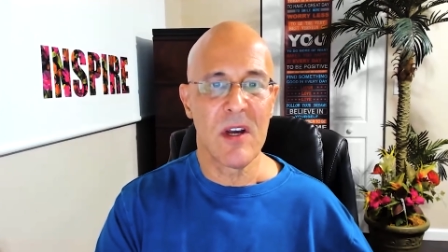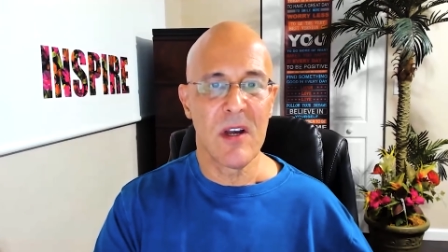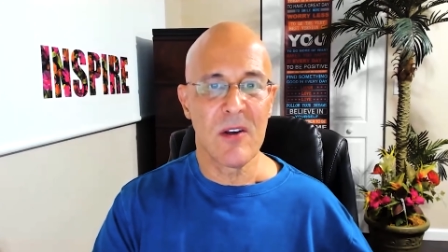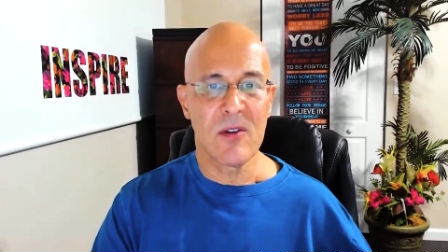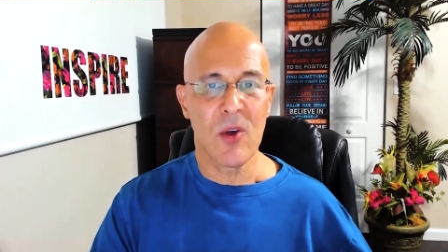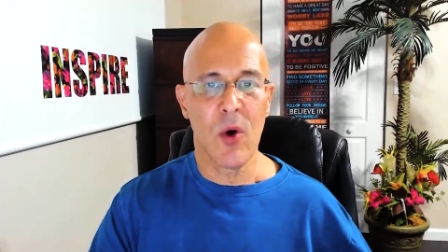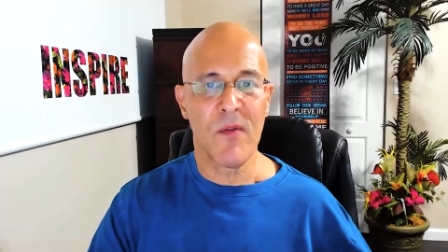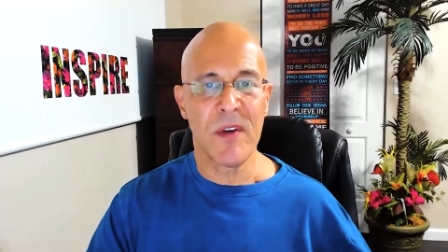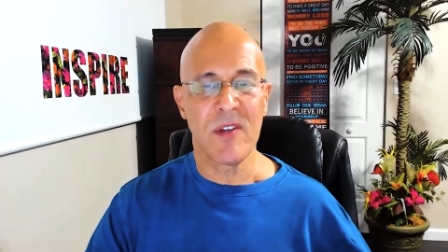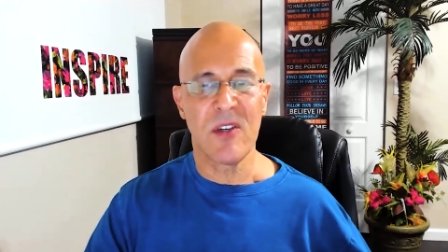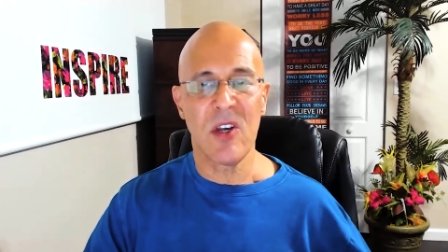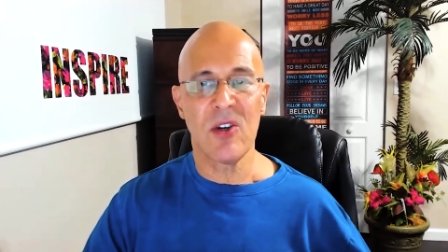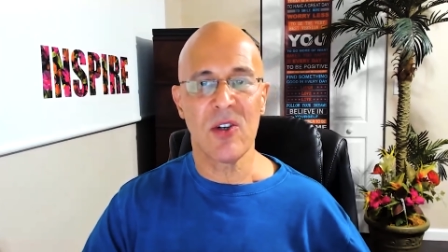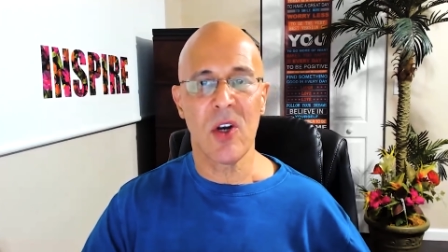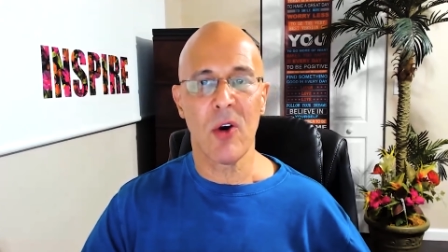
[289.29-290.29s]
So if you see
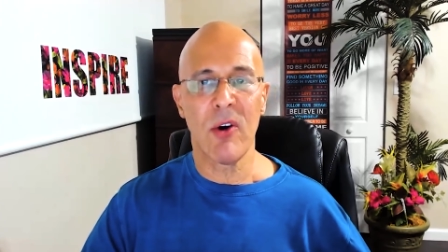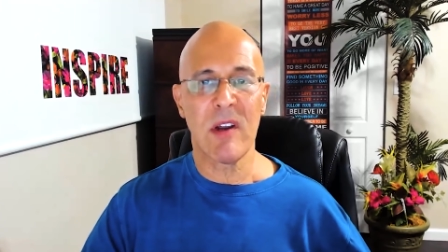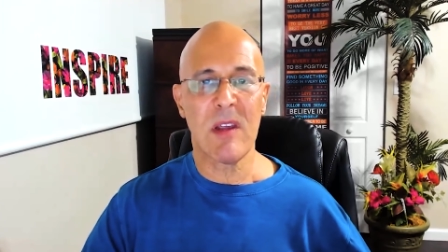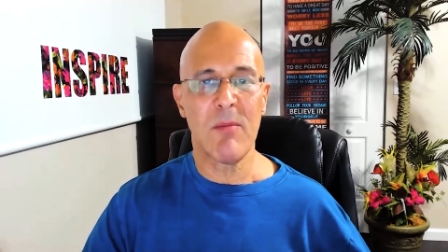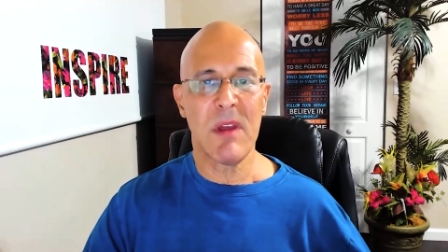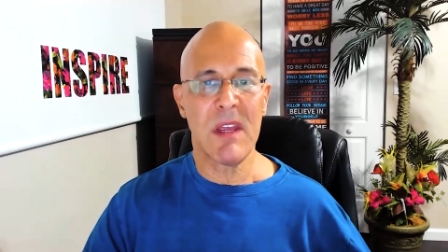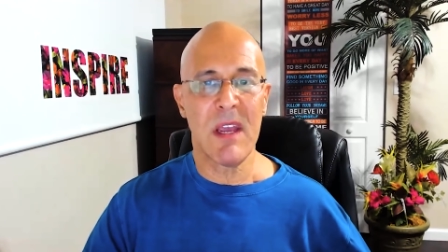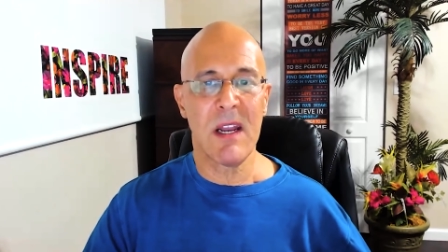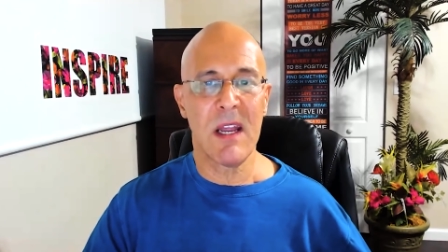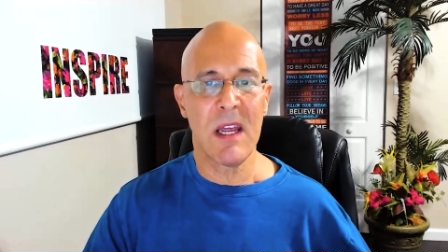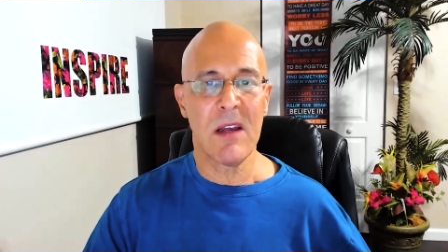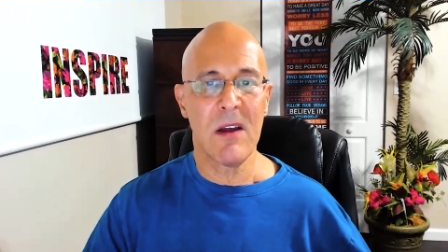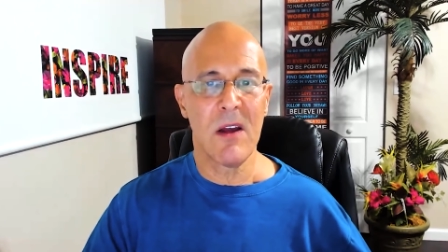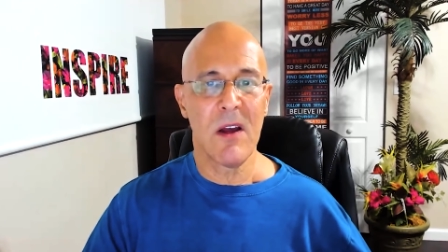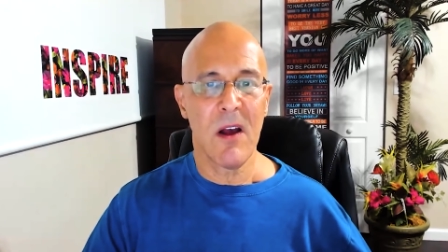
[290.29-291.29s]
sugar at the beginning,
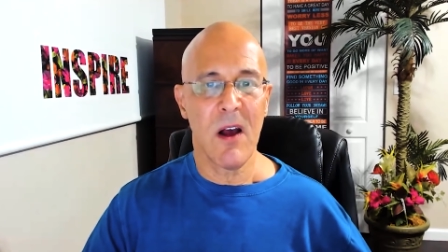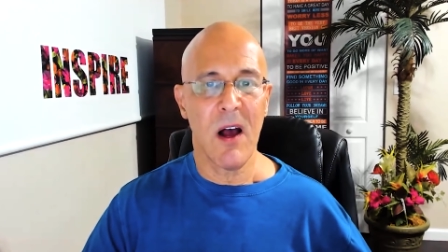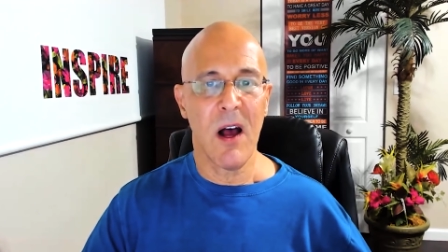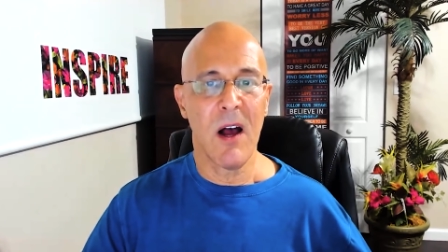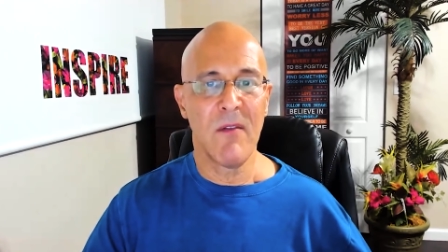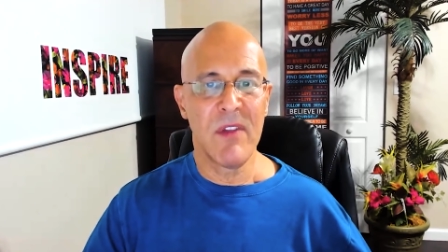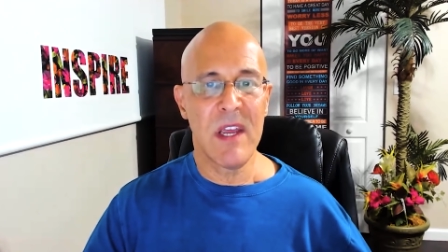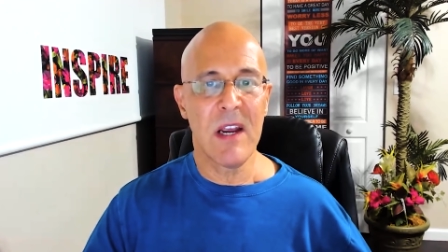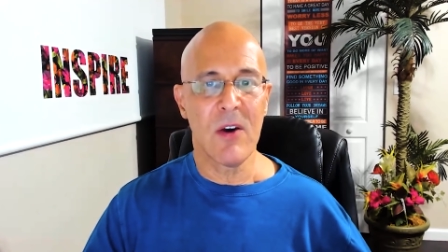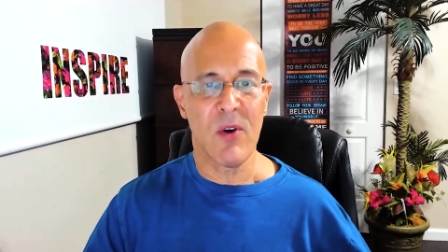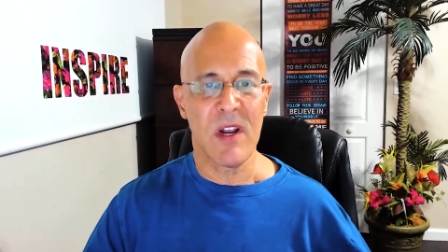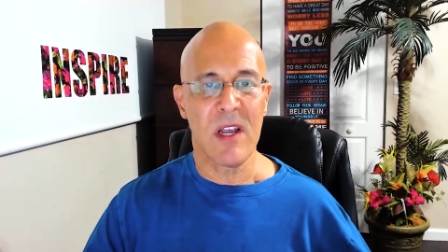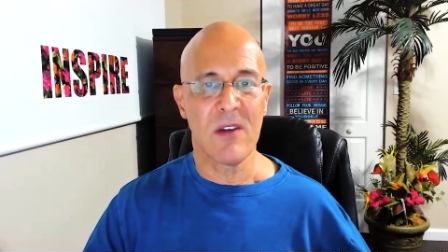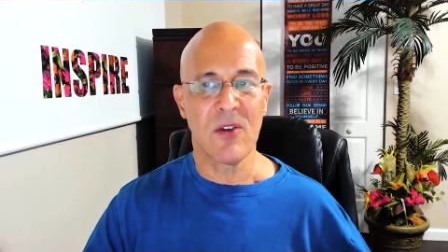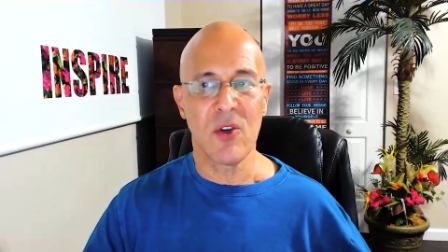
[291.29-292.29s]
of the
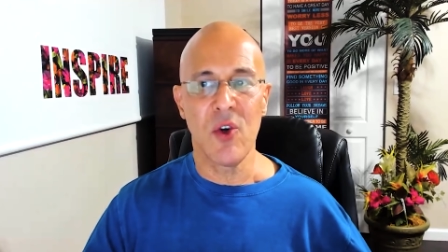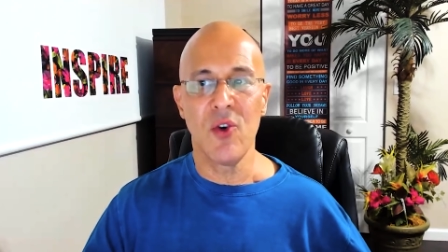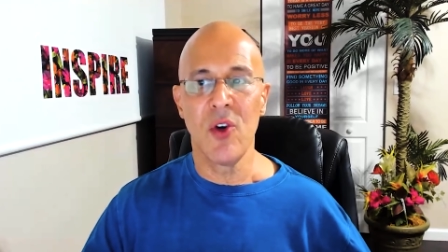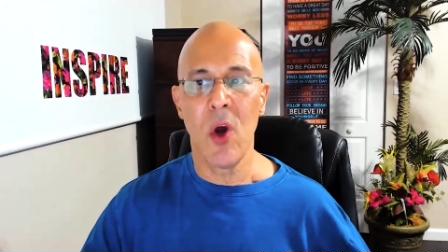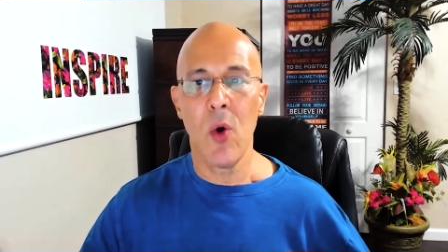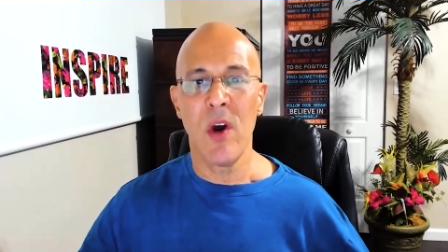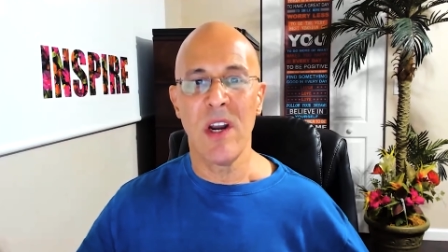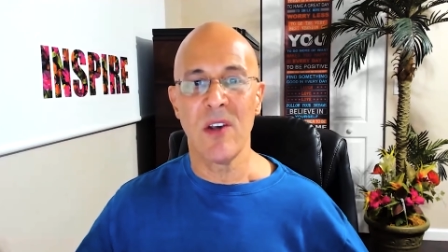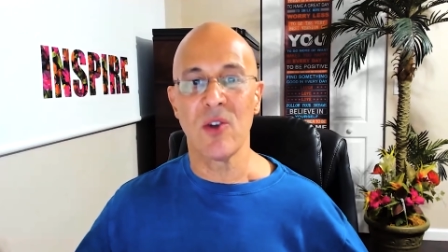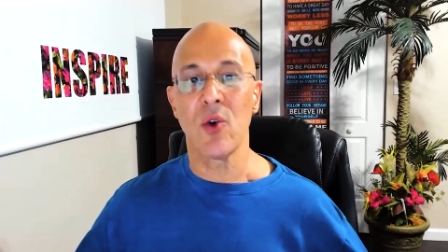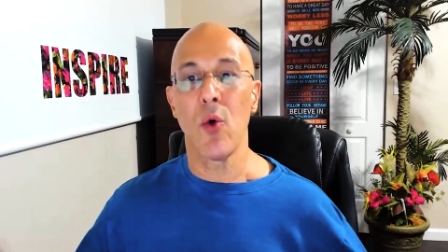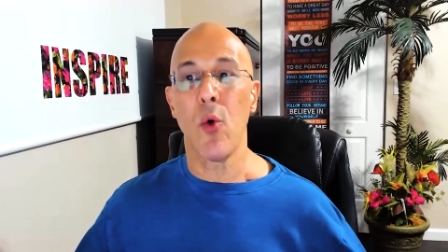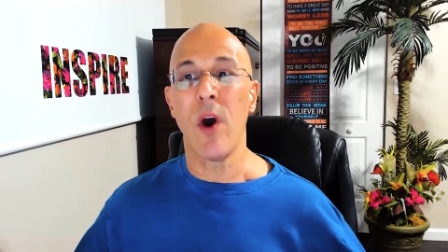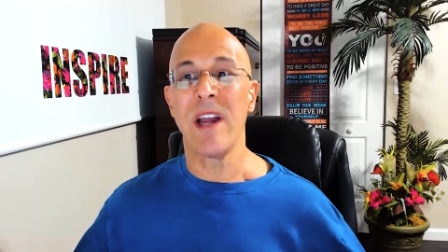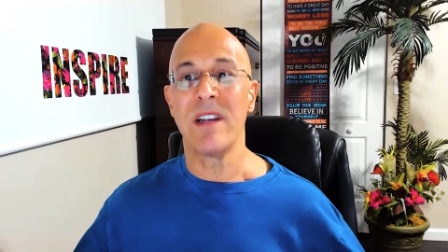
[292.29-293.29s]
ingredients, you know it is
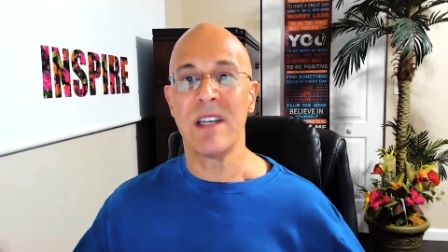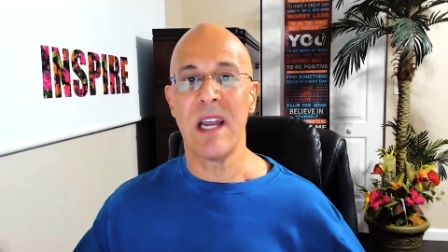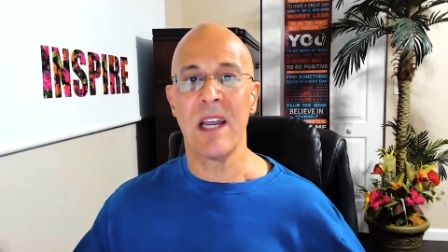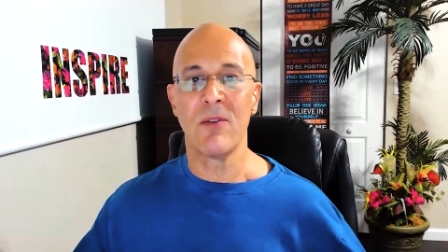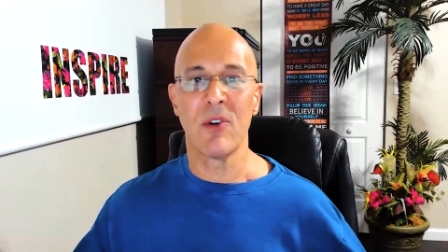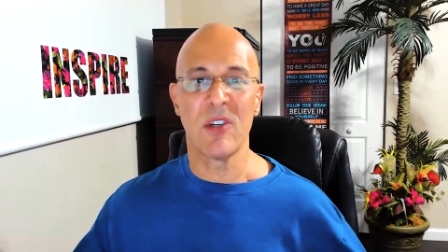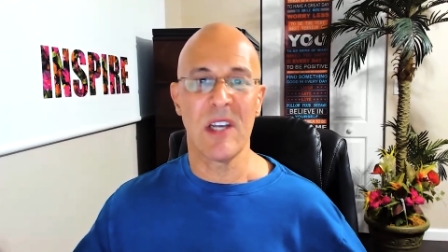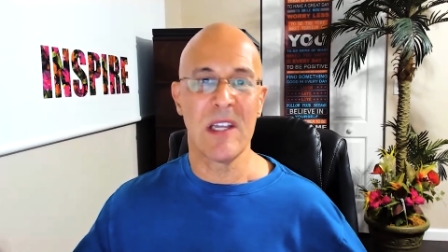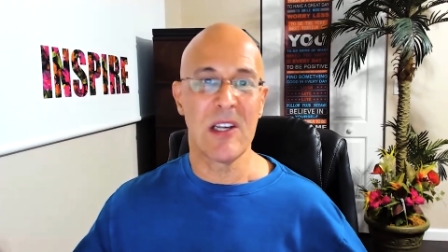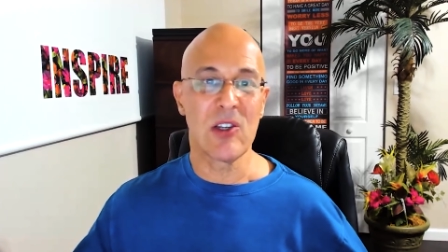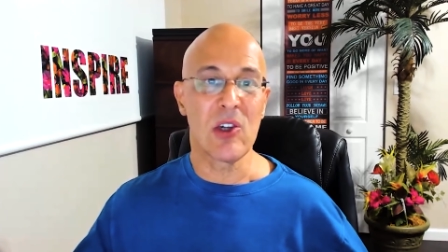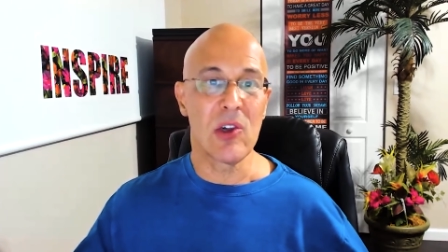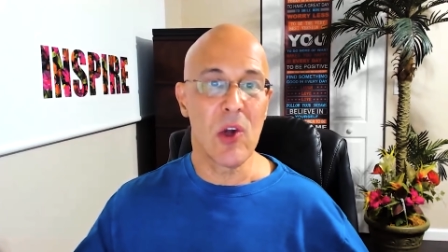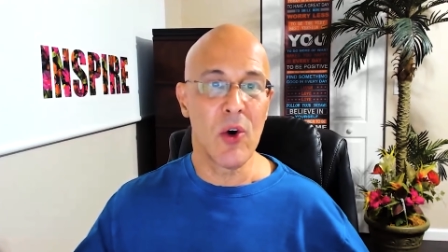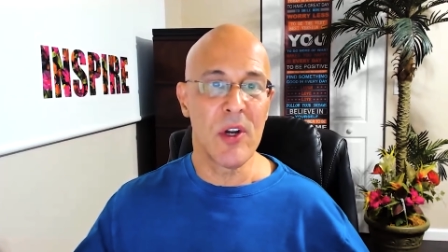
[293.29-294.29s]
quite dangerous and it's
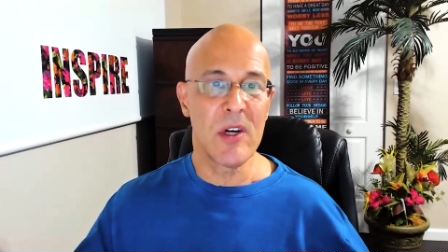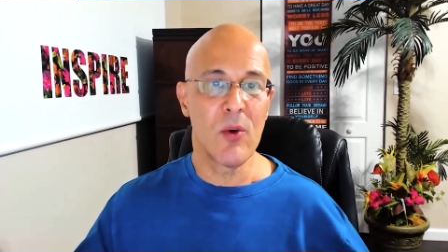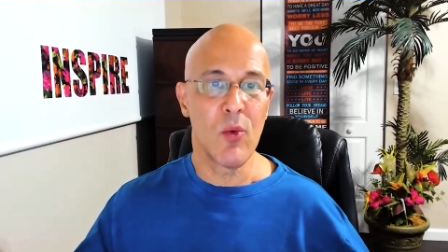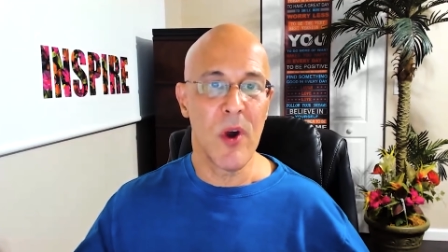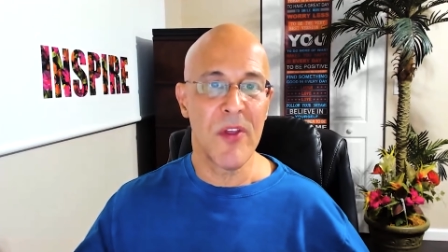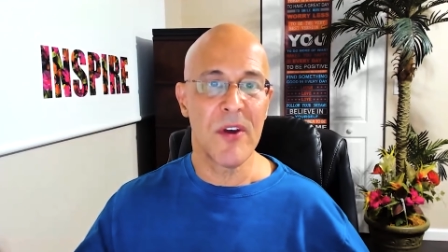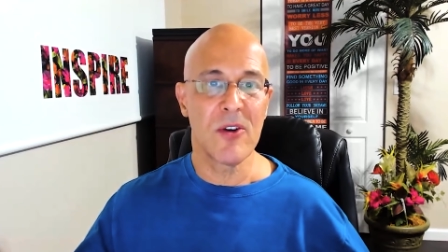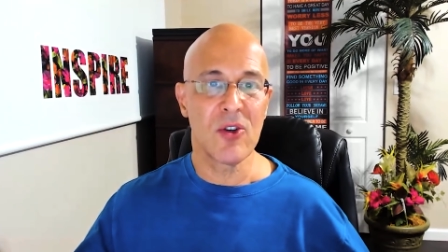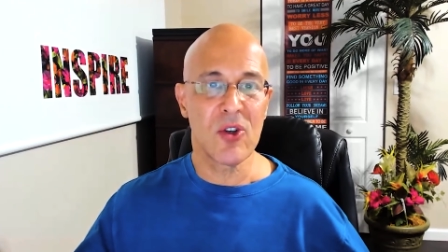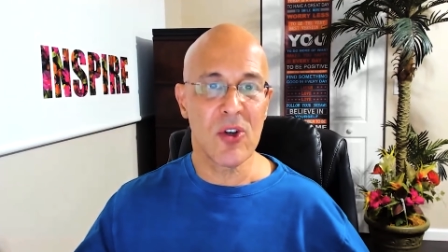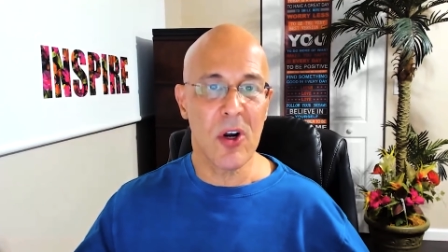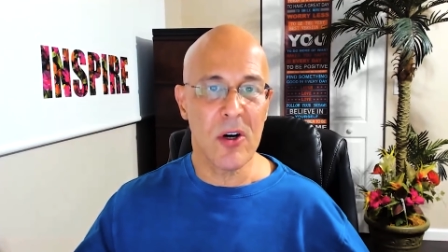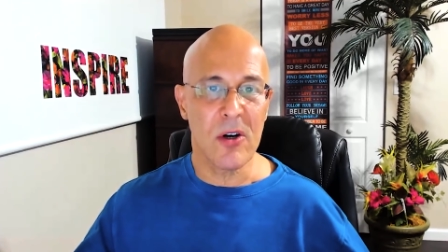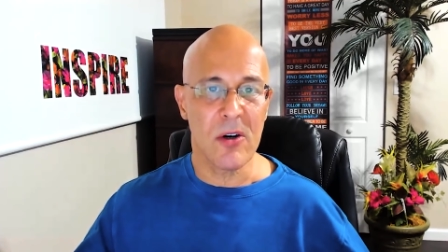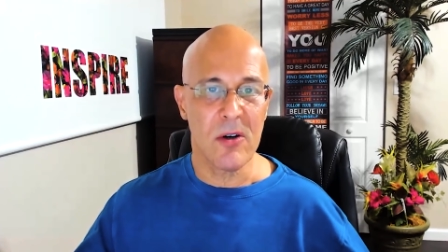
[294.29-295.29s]
loaded with
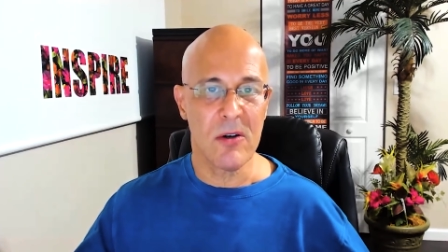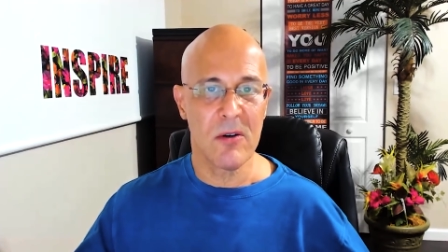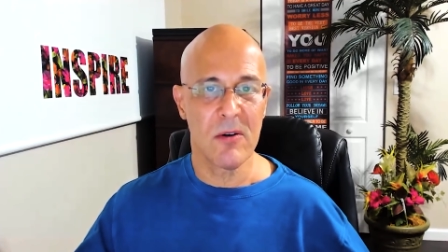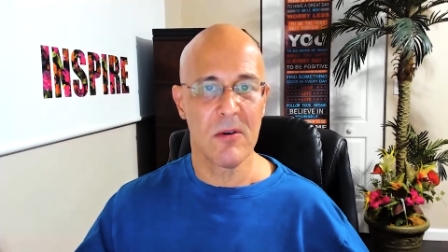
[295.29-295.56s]
sugar.